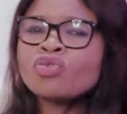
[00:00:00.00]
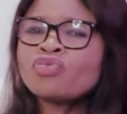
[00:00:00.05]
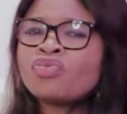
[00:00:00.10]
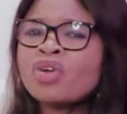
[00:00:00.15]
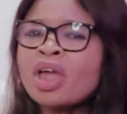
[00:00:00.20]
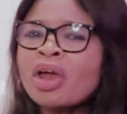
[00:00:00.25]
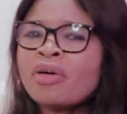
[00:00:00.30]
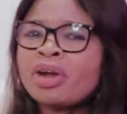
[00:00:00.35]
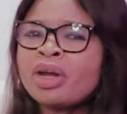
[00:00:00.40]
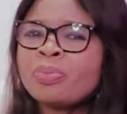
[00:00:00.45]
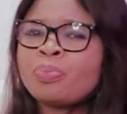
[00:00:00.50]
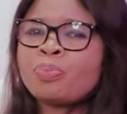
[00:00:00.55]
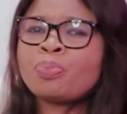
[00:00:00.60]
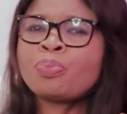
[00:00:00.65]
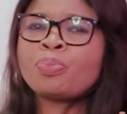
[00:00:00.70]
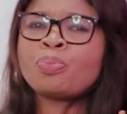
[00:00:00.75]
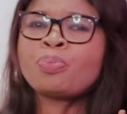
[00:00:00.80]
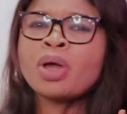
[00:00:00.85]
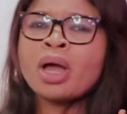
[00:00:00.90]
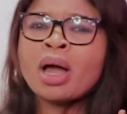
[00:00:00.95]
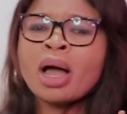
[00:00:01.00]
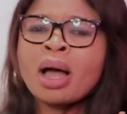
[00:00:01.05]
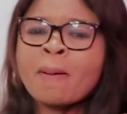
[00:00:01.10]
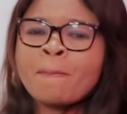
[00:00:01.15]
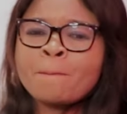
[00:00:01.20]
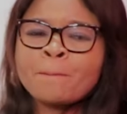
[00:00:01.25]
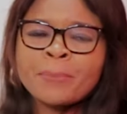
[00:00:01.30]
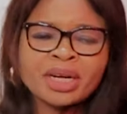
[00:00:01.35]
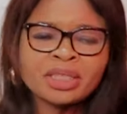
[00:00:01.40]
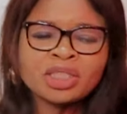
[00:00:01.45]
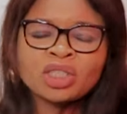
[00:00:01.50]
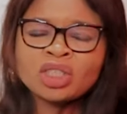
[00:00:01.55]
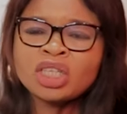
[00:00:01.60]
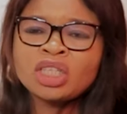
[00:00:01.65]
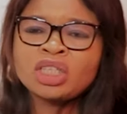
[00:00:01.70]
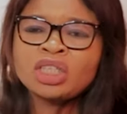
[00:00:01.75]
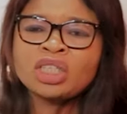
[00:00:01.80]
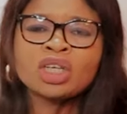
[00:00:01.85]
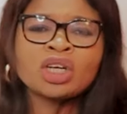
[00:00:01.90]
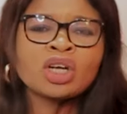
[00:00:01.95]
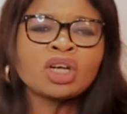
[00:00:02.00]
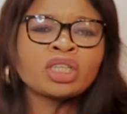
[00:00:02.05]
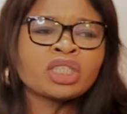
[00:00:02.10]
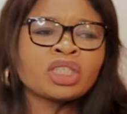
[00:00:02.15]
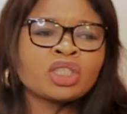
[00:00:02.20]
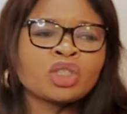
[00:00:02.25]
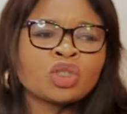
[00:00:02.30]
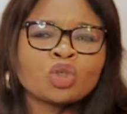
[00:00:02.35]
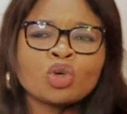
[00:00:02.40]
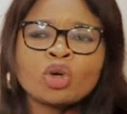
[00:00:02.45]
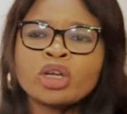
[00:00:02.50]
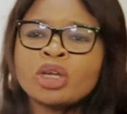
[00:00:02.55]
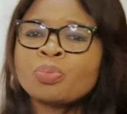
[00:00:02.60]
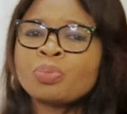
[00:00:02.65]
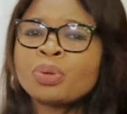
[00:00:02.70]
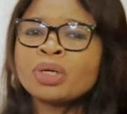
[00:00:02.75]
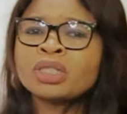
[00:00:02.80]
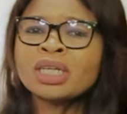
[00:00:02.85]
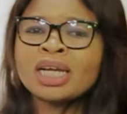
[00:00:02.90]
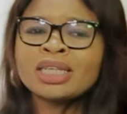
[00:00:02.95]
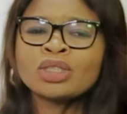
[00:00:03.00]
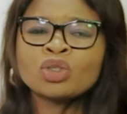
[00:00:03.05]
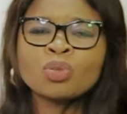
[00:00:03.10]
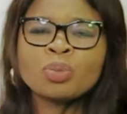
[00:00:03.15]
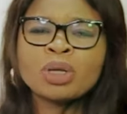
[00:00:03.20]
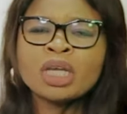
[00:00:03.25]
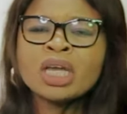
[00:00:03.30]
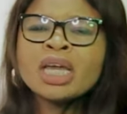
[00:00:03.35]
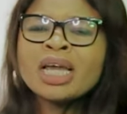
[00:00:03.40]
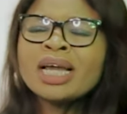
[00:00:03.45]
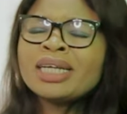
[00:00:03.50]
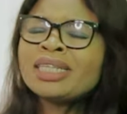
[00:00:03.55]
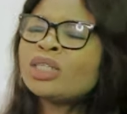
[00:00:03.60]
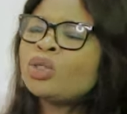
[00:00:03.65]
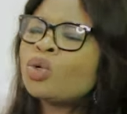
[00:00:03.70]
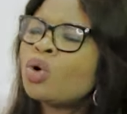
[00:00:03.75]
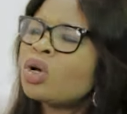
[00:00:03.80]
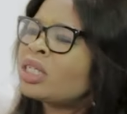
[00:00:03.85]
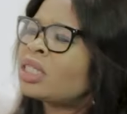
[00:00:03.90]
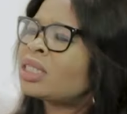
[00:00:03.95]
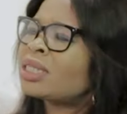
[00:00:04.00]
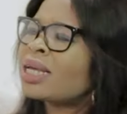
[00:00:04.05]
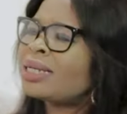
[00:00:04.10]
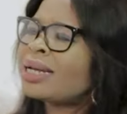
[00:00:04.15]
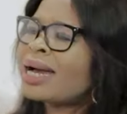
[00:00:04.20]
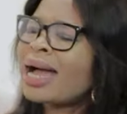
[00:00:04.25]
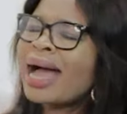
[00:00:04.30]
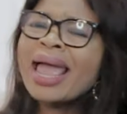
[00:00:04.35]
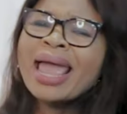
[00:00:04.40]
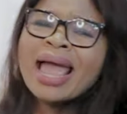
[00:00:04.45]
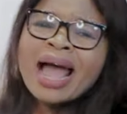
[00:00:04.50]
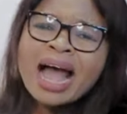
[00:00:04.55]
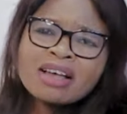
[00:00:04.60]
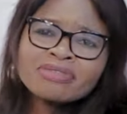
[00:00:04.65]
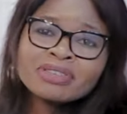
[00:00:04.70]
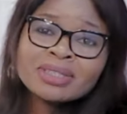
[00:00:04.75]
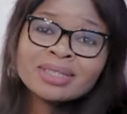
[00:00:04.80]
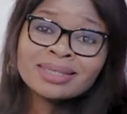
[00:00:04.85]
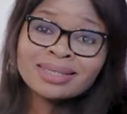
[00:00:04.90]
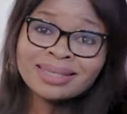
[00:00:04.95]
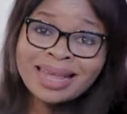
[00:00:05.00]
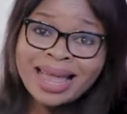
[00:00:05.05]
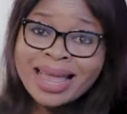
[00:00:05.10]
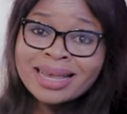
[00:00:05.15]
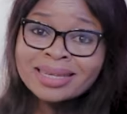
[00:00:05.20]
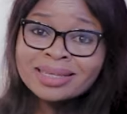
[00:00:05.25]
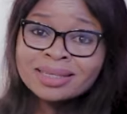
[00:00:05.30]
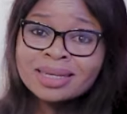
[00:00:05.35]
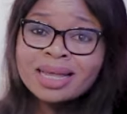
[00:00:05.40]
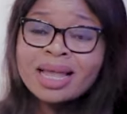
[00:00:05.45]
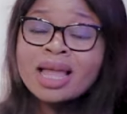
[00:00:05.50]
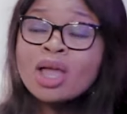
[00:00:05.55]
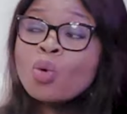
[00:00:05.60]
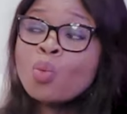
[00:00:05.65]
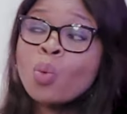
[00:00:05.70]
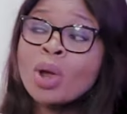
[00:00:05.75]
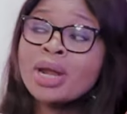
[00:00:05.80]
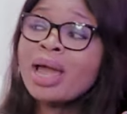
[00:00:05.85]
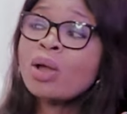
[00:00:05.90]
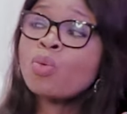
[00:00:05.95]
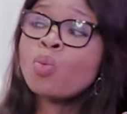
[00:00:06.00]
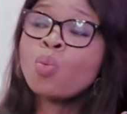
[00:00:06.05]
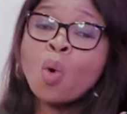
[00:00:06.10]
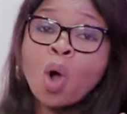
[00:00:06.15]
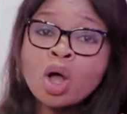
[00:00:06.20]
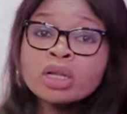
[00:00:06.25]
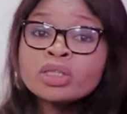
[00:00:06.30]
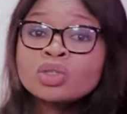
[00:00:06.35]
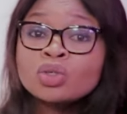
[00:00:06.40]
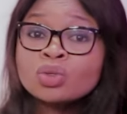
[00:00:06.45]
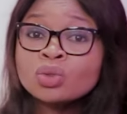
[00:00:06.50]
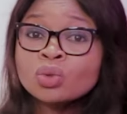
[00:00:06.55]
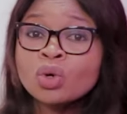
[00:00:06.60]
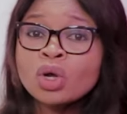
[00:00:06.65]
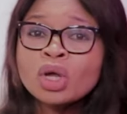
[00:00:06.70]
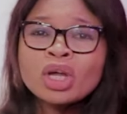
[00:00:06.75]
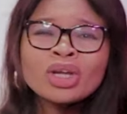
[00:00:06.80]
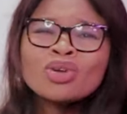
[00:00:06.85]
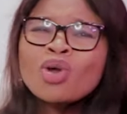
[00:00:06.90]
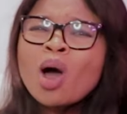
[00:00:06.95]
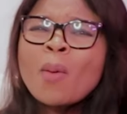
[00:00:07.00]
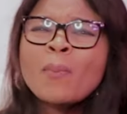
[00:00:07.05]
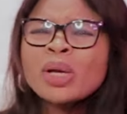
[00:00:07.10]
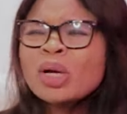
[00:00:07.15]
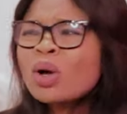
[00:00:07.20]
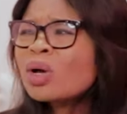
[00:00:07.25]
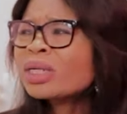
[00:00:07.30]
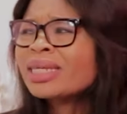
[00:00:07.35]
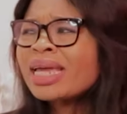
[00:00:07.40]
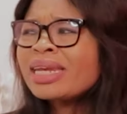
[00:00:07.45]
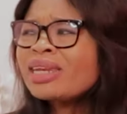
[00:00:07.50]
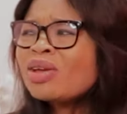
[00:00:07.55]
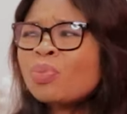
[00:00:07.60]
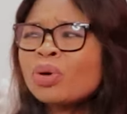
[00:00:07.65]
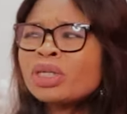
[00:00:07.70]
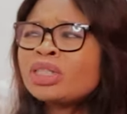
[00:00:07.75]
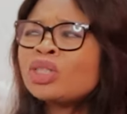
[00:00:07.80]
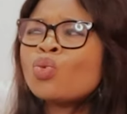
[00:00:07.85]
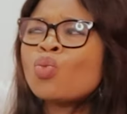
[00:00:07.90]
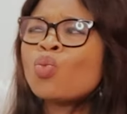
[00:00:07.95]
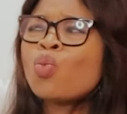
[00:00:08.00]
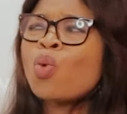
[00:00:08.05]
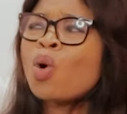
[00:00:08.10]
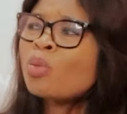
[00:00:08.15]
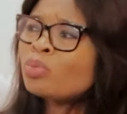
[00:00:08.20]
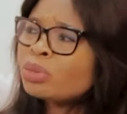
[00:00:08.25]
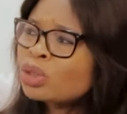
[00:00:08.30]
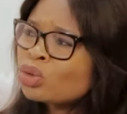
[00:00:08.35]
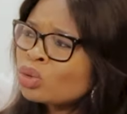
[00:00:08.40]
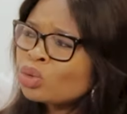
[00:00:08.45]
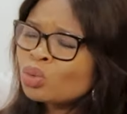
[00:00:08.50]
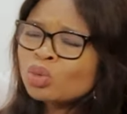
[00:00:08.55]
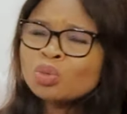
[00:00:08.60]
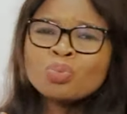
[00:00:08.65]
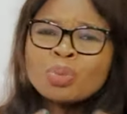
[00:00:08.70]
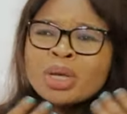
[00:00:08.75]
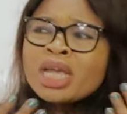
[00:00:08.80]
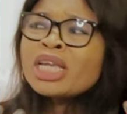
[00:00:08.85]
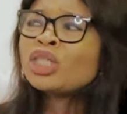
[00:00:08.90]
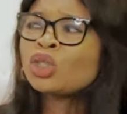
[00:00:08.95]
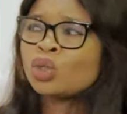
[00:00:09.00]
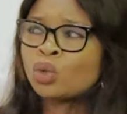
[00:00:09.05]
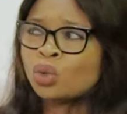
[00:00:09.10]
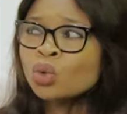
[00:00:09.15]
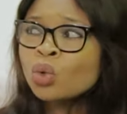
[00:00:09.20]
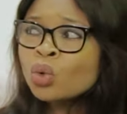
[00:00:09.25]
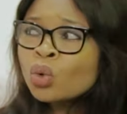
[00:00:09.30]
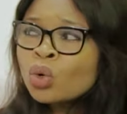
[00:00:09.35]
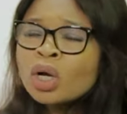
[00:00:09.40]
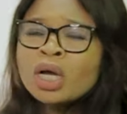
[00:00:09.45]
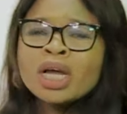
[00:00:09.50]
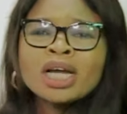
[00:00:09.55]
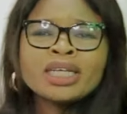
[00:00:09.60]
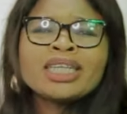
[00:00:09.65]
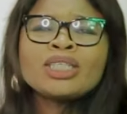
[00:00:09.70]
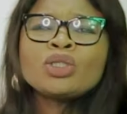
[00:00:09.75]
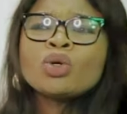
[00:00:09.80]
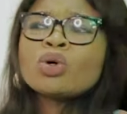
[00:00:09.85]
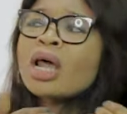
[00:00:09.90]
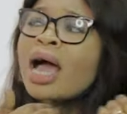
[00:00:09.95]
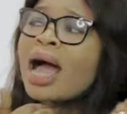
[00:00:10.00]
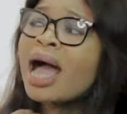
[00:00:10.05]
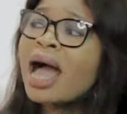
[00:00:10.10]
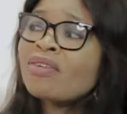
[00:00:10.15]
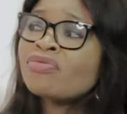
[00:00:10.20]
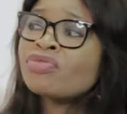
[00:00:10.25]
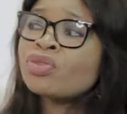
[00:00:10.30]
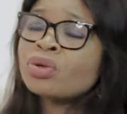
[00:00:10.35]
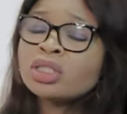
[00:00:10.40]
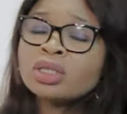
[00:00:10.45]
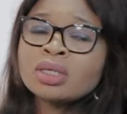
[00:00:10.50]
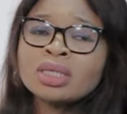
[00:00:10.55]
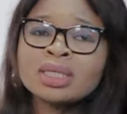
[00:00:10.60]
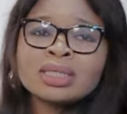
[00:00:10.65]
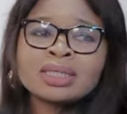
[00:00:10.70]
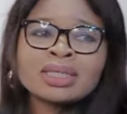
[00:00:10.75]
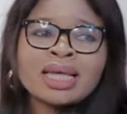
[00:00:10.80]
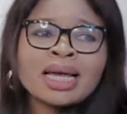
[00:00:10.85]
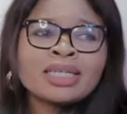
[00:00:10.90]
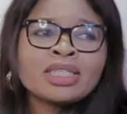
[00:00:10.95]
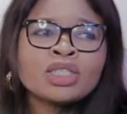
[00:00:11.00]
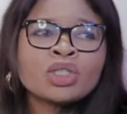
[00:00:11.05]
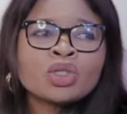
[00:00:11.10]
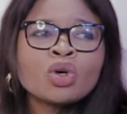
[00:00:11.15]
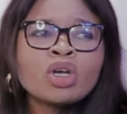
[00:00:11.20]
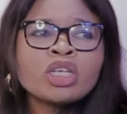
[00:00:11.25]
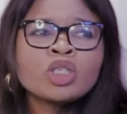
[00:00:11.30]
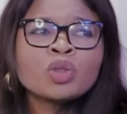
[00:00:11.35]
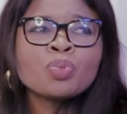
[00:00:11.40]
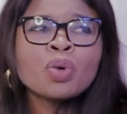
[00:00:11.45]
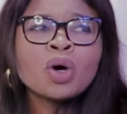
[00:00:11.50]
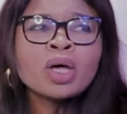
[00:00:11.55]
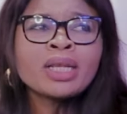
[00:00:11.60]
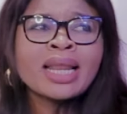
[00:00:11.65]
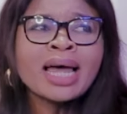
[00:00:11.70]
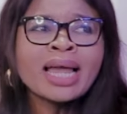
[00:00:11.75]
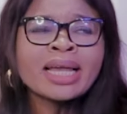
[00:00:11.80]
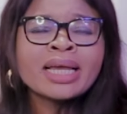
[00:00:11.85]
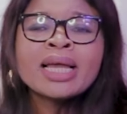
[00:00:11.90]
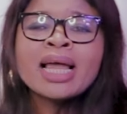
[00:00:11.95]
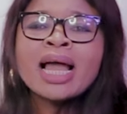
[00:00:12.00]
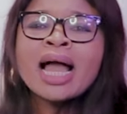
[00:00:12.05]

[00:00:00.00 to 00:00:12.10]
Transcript: very prestigious, it's so important to me. They don't understand that I have sex when I want to, not because anybody wants me to. They don't have those understandings. So it's more like,